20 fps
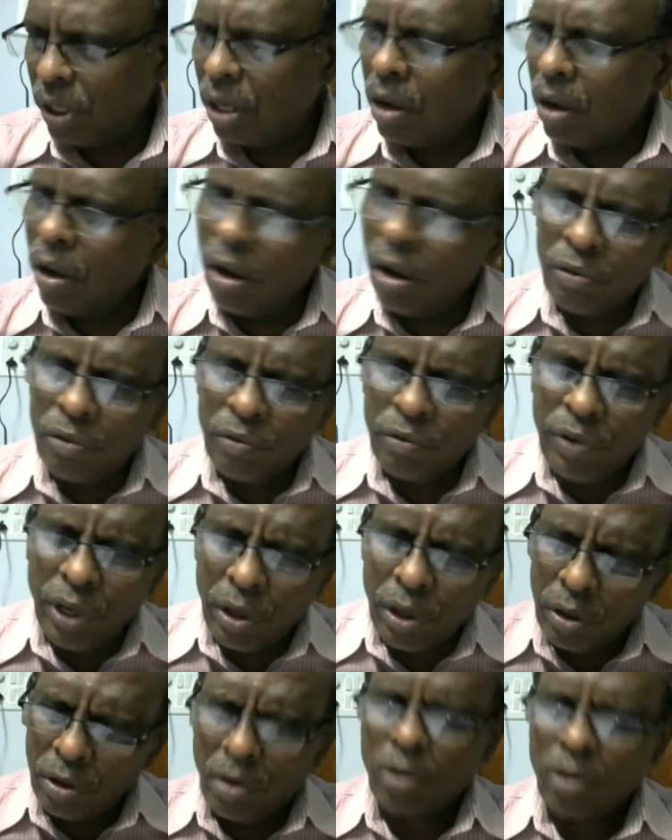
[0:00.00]
or we
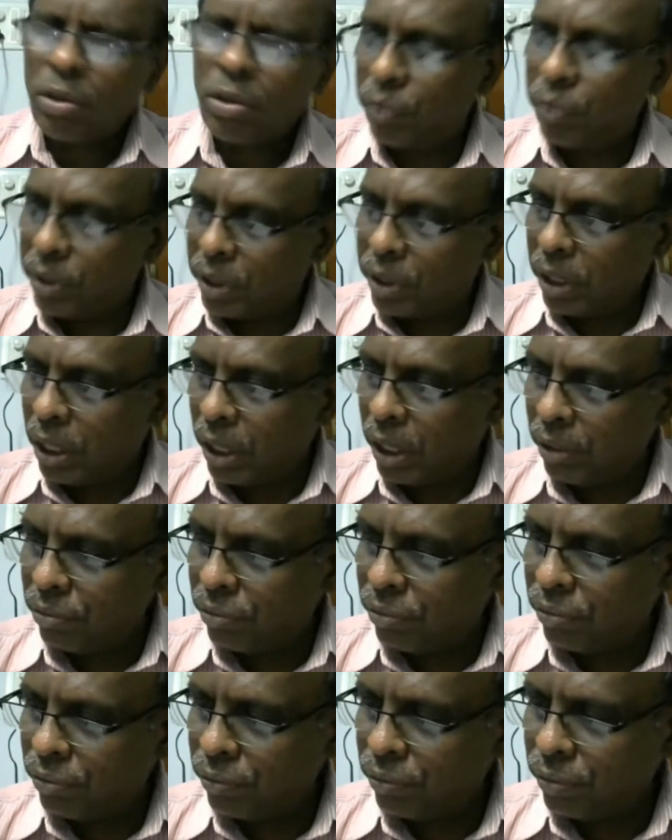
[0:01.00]
are not with
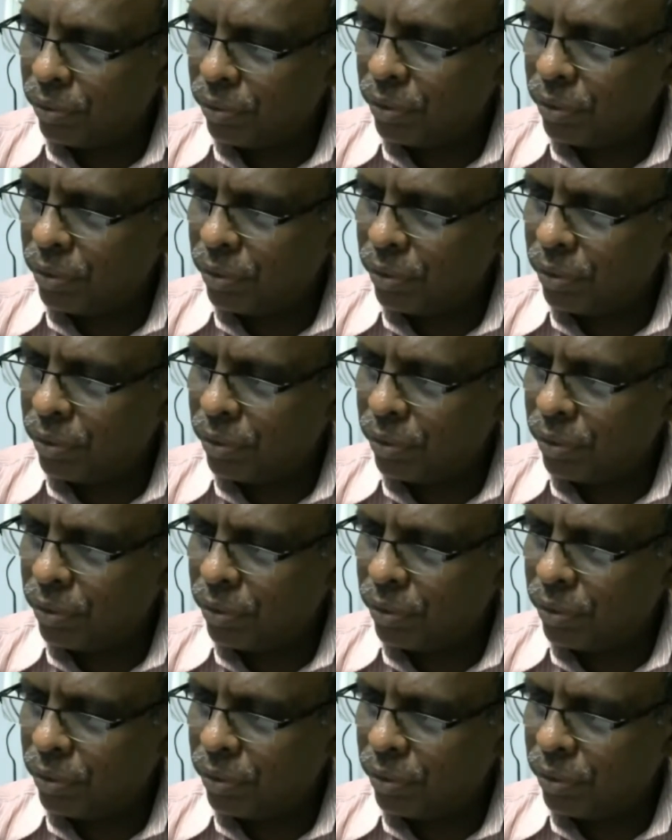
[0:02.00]
life.